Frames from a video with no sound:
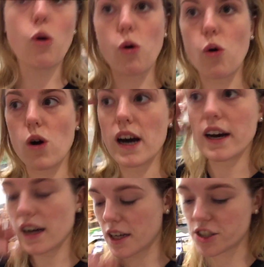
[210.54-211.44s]
or
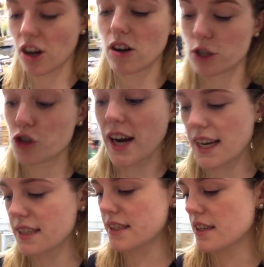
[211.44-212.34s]
a dark
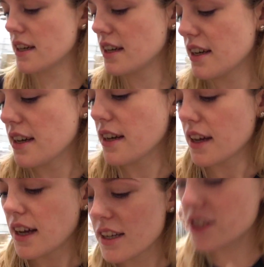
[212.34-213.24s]
dress.
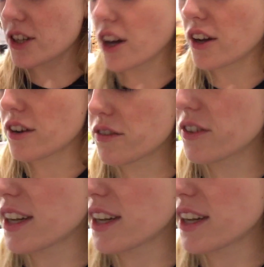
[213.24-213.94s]
So for